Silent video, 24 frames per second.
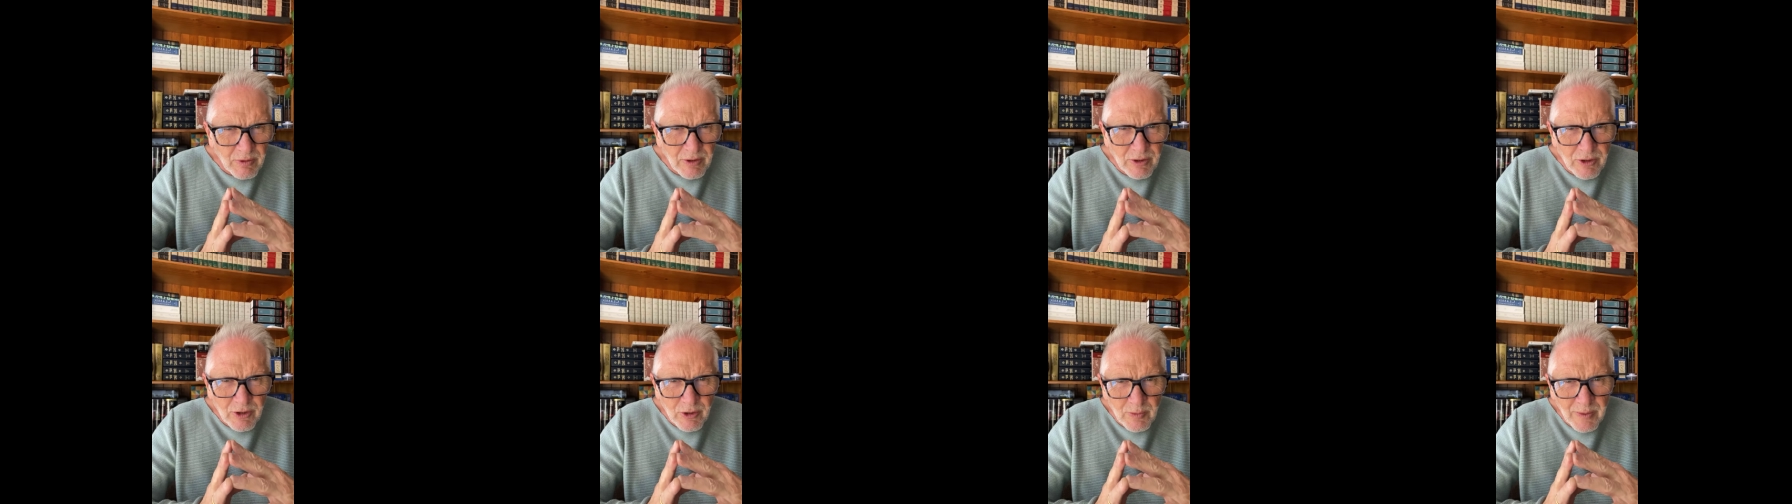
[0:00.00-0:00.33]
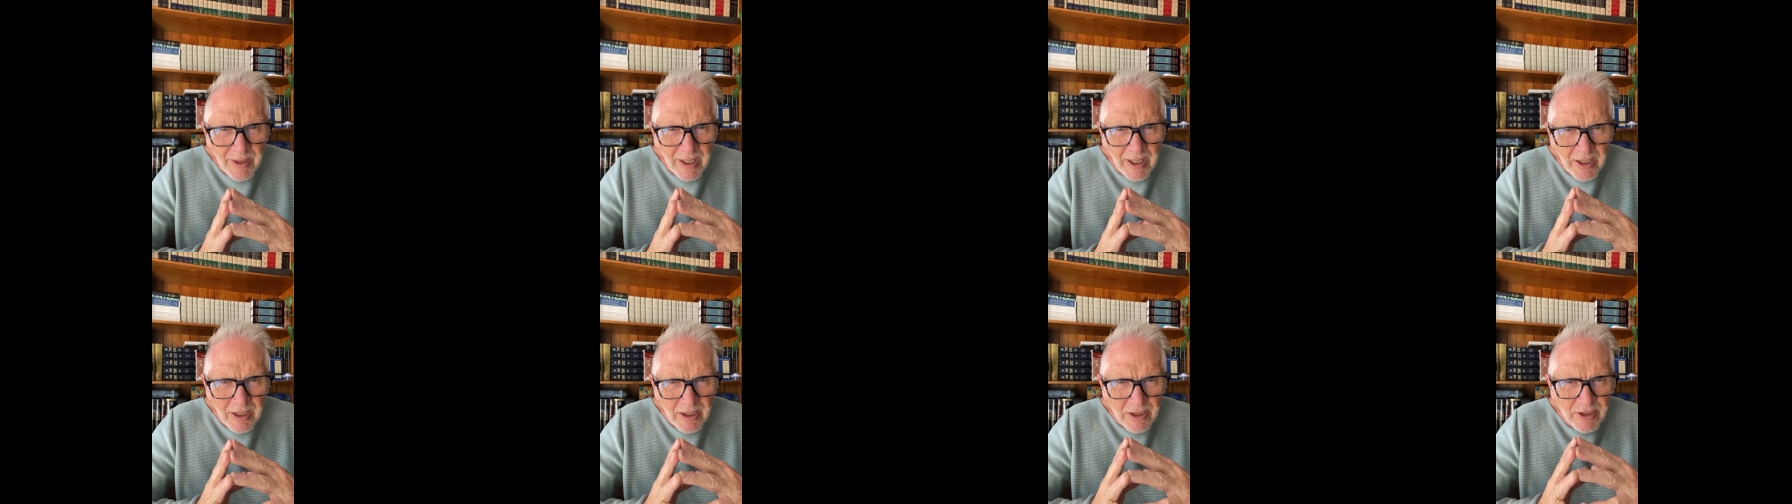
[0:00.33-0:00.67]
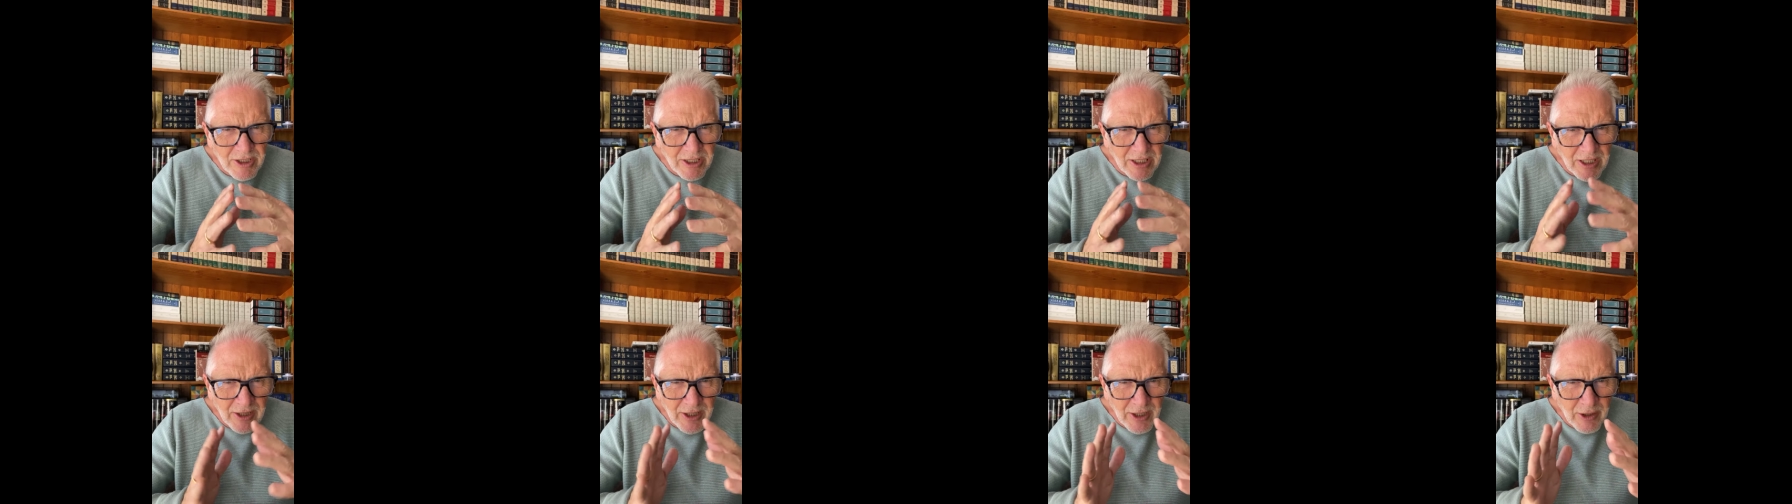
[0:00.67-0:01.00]

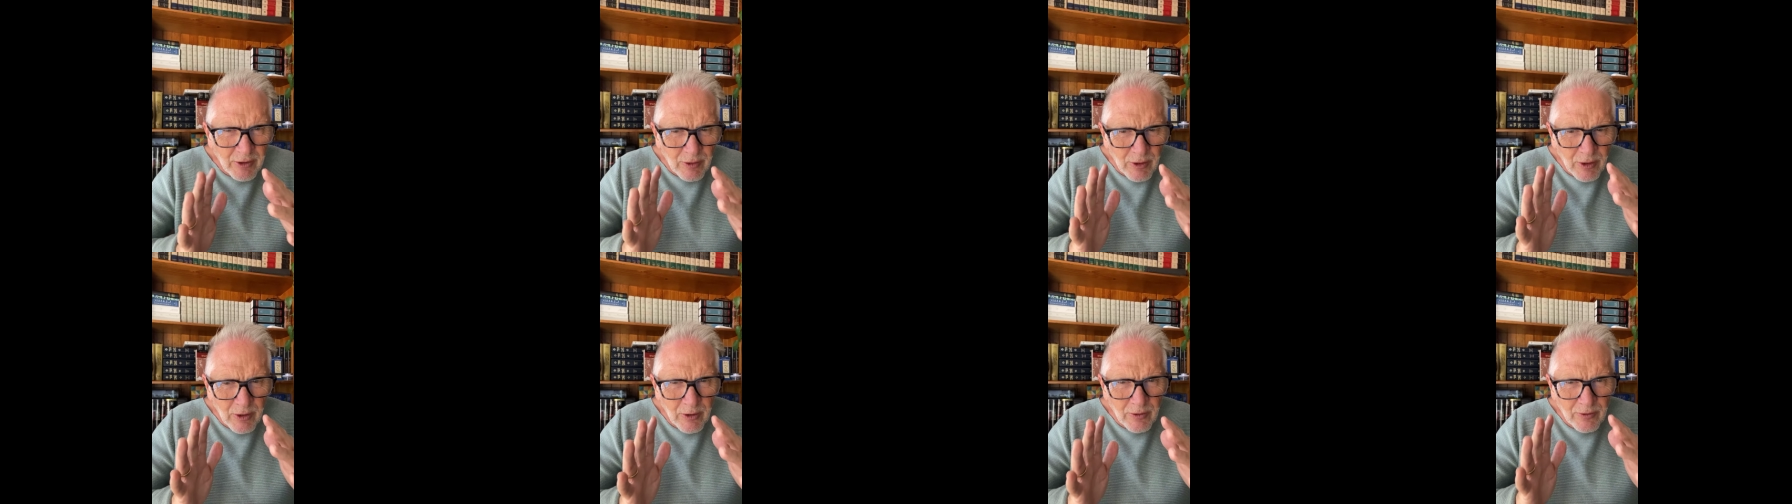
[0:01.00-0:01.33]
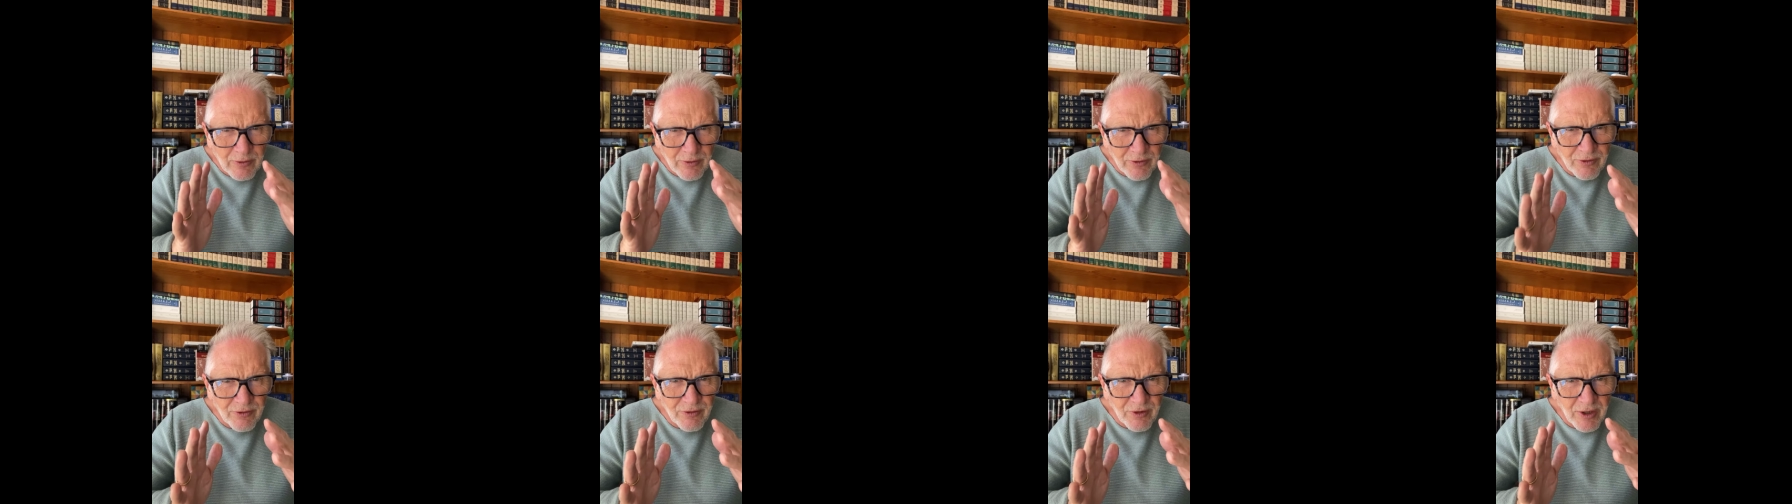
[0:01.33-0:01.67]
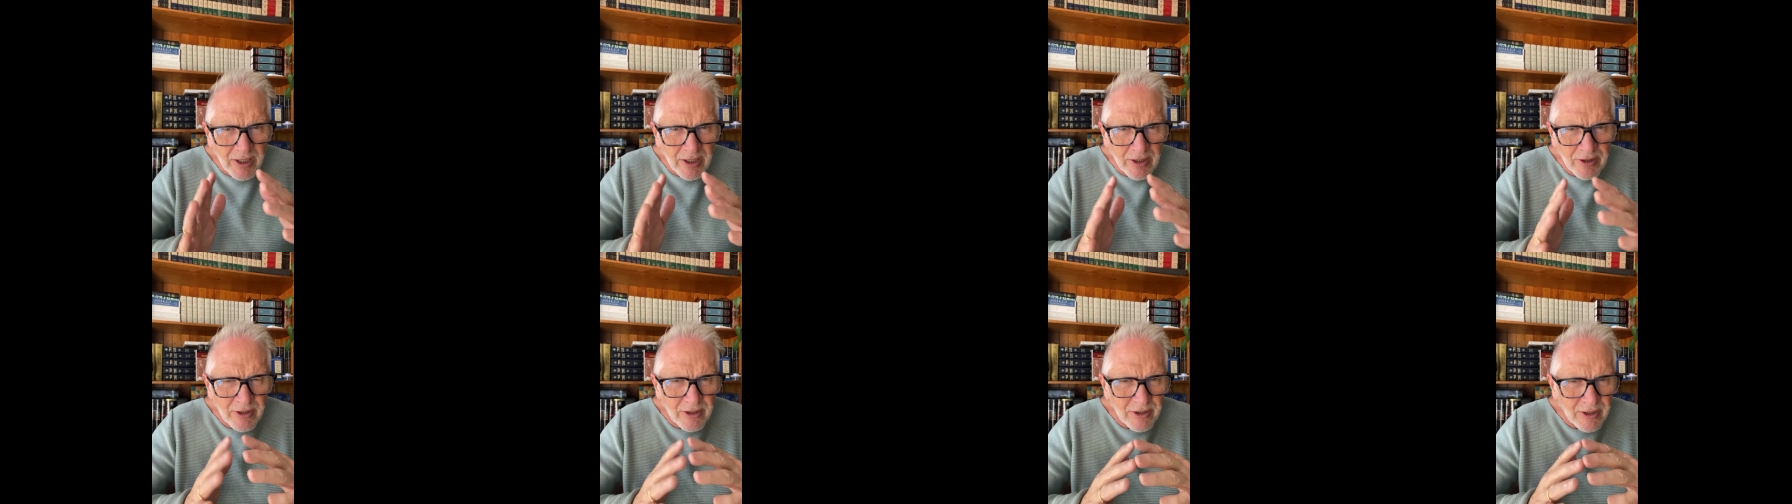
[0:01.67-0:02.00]
spirituality and their
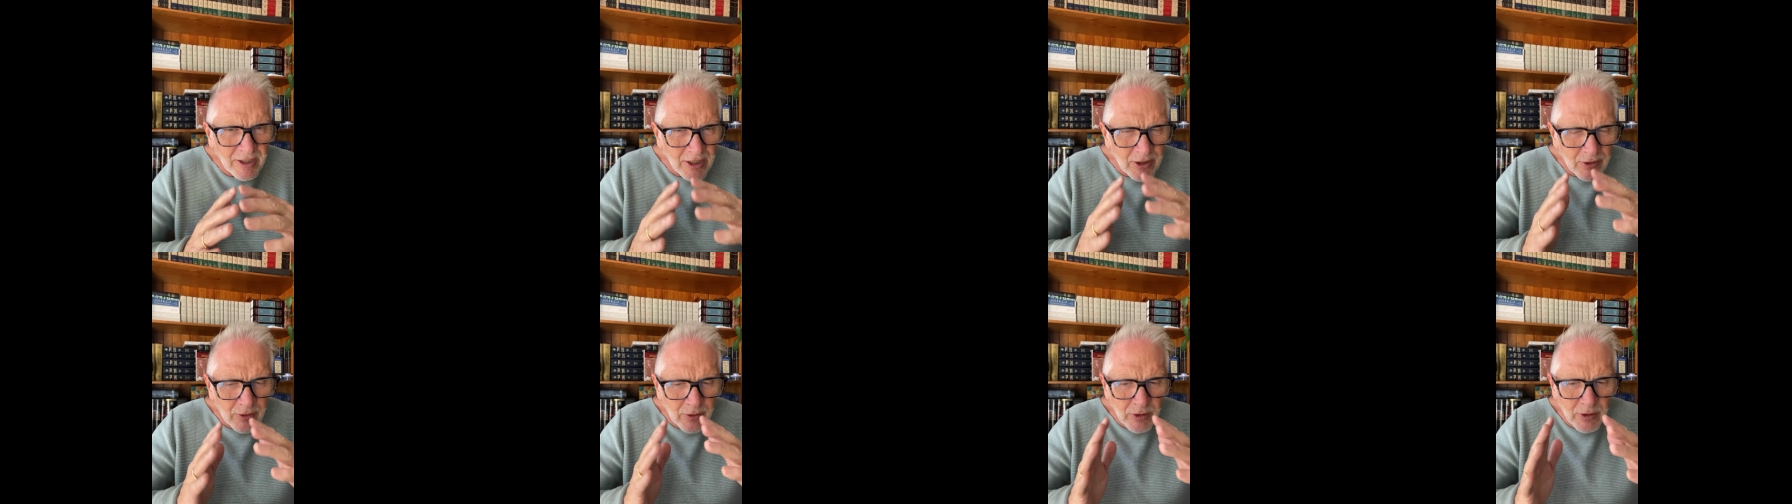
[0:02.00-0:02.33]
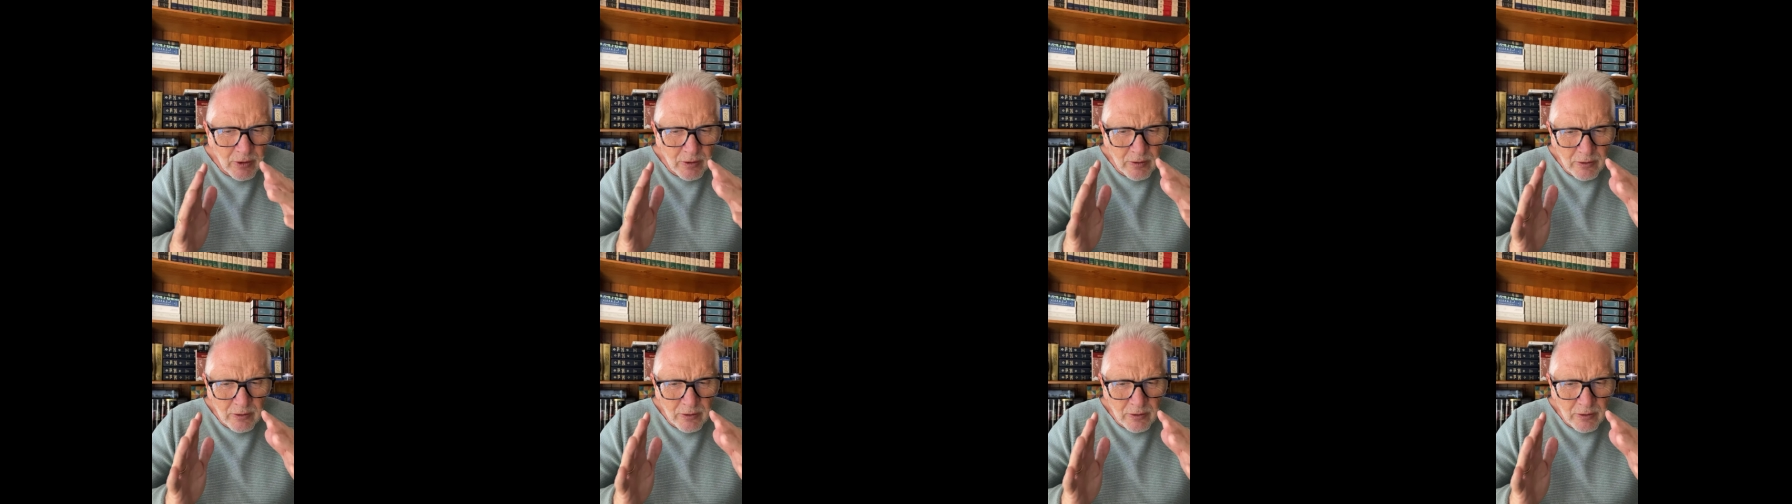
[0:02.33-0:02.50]
own faith